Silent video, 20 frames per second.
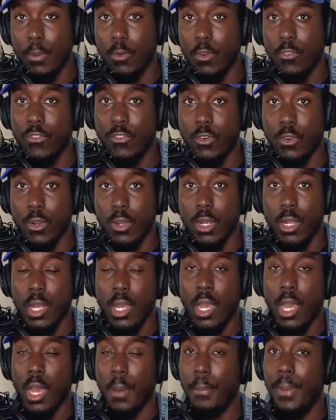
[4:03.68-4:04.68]
or for
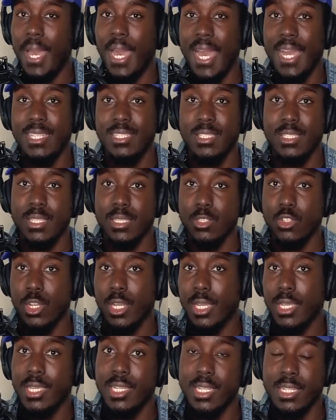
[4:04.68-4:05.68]
a pass to
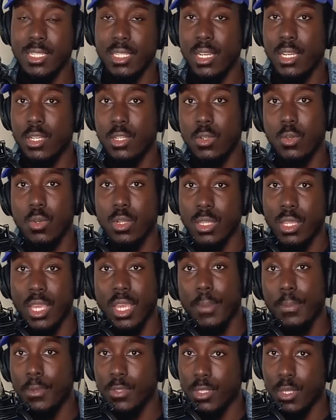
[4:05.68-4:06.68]
try and get a dunk or a
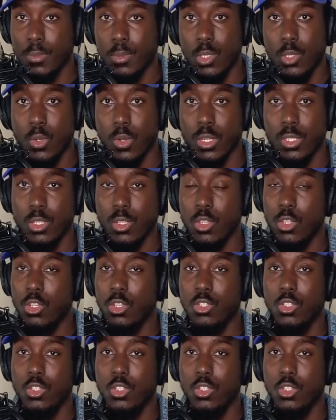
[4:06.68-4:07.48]
layup of some sort. So you're